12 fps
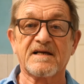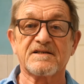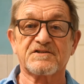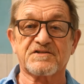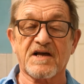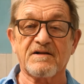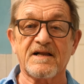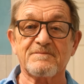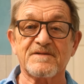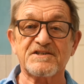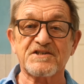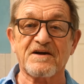So let
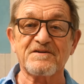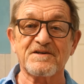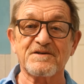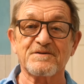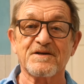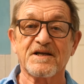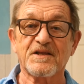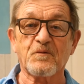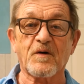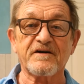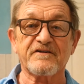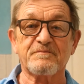me show you the
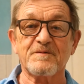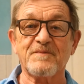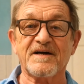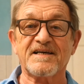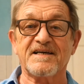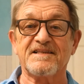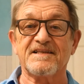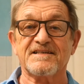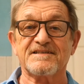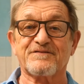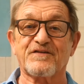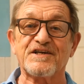way I've been making
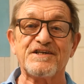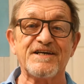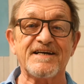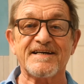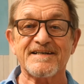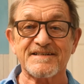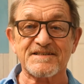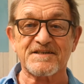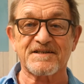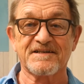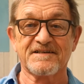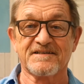these for years.
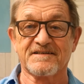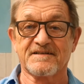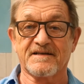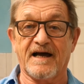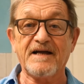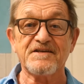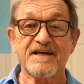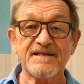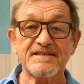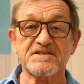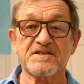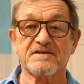And
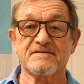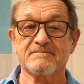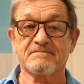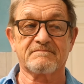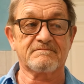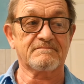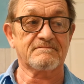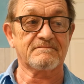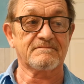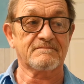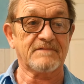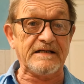years.
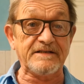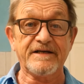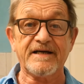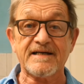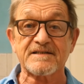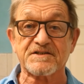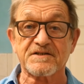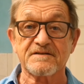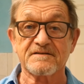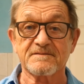Years.